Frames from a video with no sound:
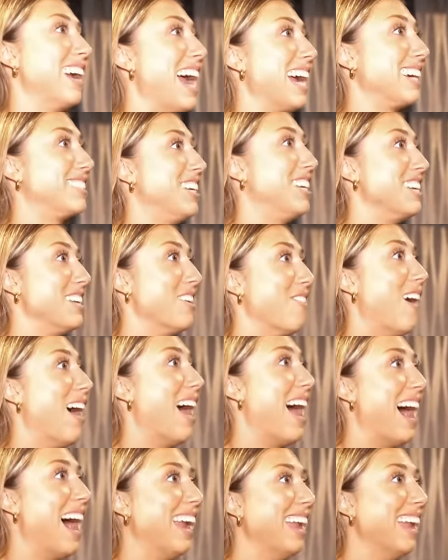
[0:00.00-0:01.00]
reaction you
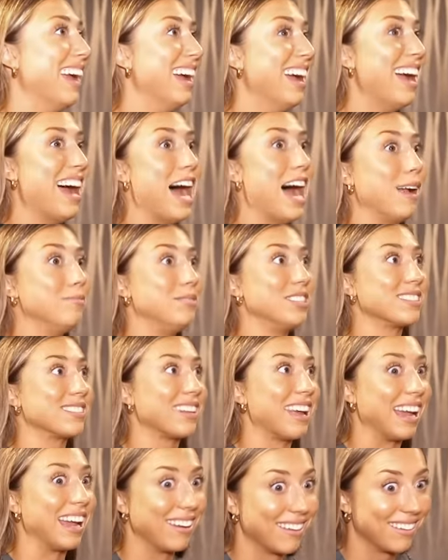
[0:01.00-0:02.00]
want. I'm
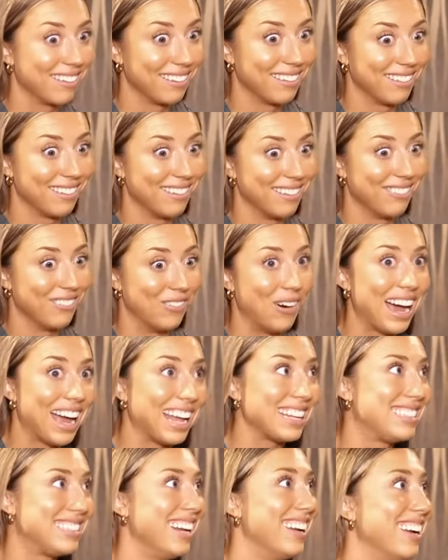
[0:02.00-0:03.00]
just like,
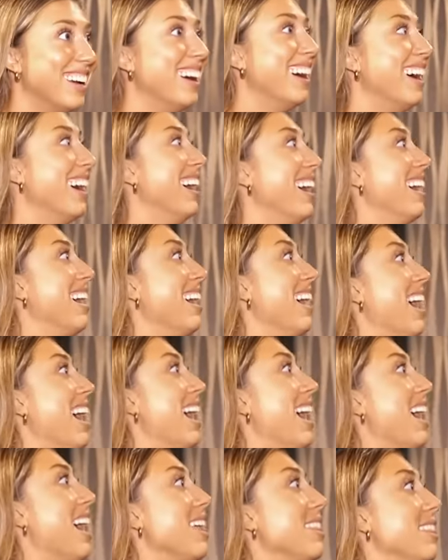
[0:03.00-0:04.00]
what? That's awesome.